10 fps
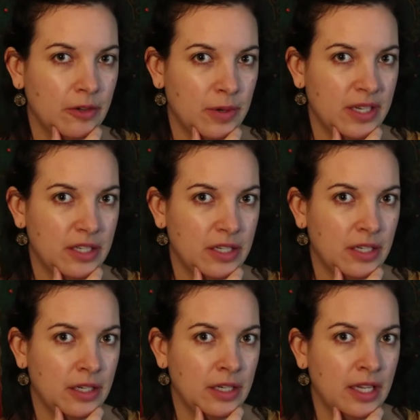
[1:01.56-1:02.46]

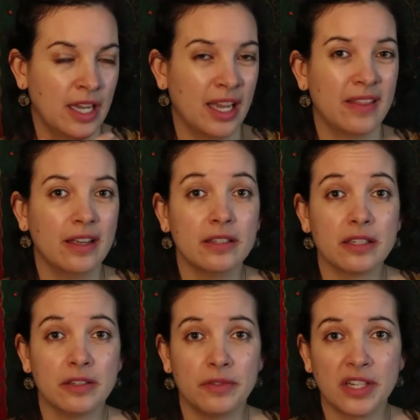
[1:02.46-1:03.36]
question and the
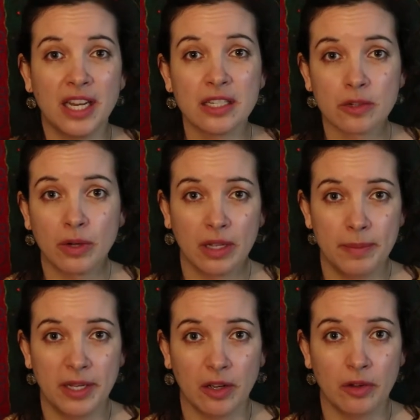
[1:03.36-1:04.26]
answers have changed quite a
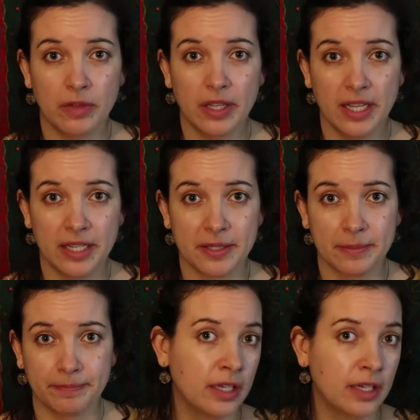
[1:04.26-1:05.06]
bit over the years.